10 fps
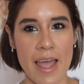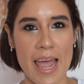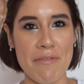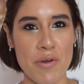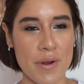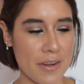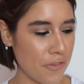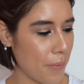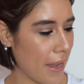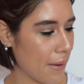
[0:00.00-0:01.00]
Hey everyone,
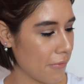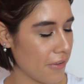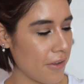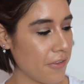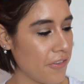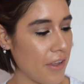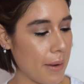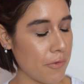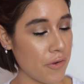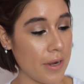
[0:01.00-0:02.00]
it's Pam. So
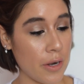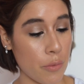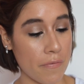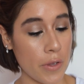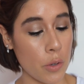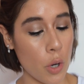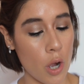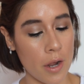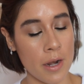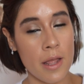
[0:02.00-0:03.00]
today I'm doing a review
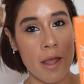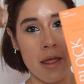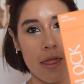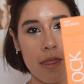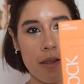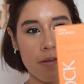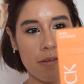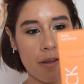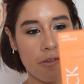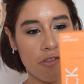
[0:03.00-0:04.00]
on
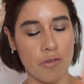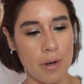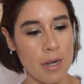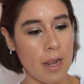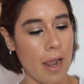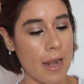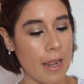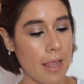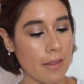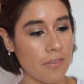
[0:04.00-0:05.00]
this sunscreen,
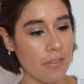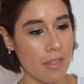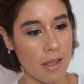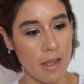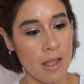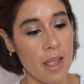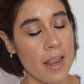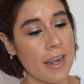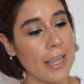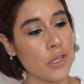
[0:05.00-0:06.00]
and it's the
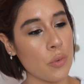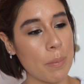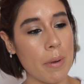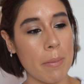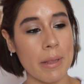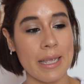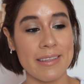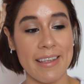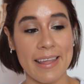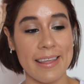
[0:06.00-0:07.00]
Nature
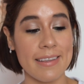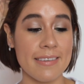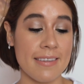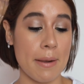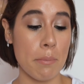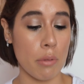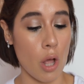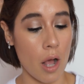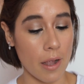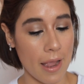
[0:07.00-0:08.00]
Republic Daily Sun
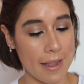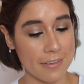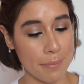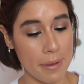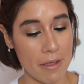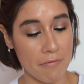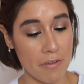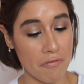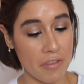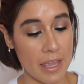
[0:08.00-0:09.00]
Block S P F
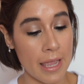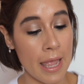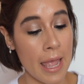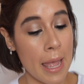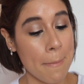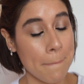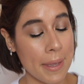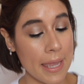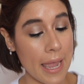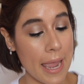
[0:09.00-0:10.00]
fifty
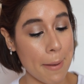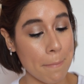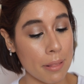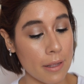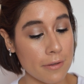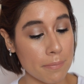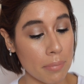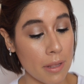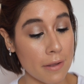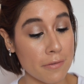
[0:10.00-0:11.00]
P A
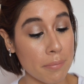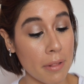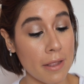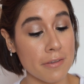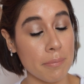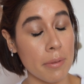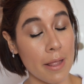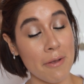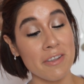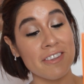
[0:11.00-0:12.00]
plus plus plus
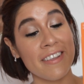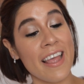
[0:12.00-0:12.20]
plus